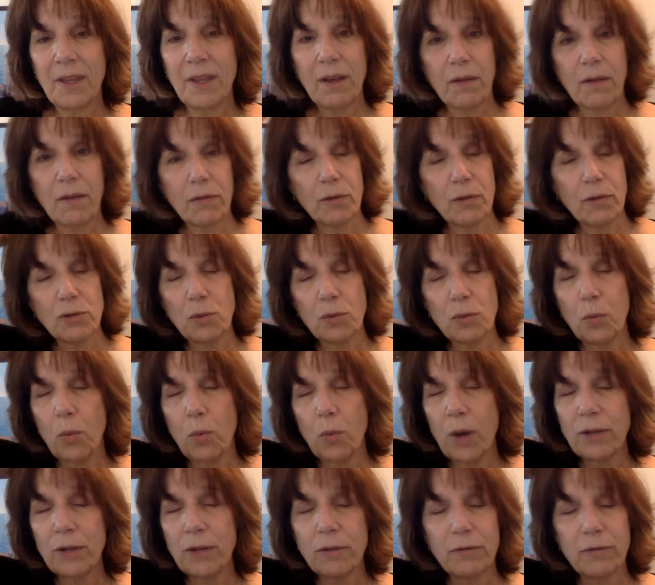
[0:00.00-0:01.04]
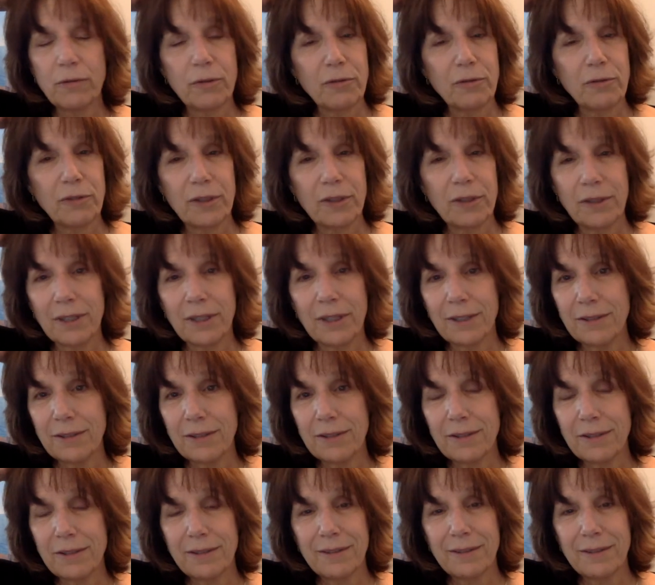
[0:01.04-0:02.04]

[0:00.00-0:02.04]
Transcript: of those wonderful feelings.